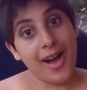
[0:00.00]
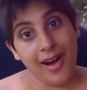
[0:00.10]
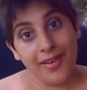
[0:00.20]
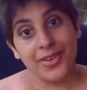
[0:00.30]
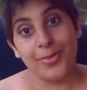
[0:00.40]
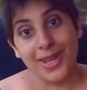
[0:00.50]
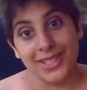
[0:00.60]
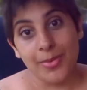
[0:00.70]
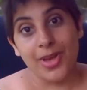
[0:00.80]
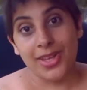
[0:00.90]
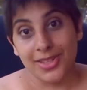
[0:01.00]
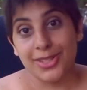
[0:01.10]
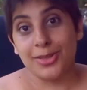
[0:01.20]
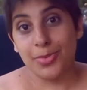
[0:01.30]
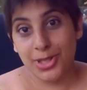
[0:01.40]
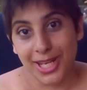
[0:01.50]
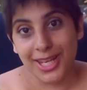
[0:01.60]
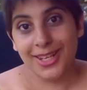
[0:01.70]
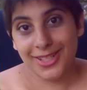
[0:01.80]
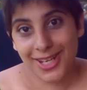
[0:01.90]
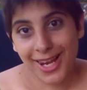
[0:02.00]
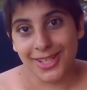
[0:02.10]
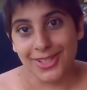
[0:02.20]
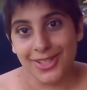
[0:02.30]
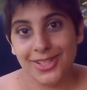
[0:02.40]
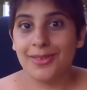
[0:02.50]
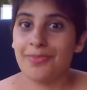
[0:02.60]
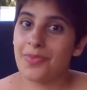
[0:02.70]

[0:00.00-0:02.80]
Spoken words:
After the pandemic, this is a particular challenge.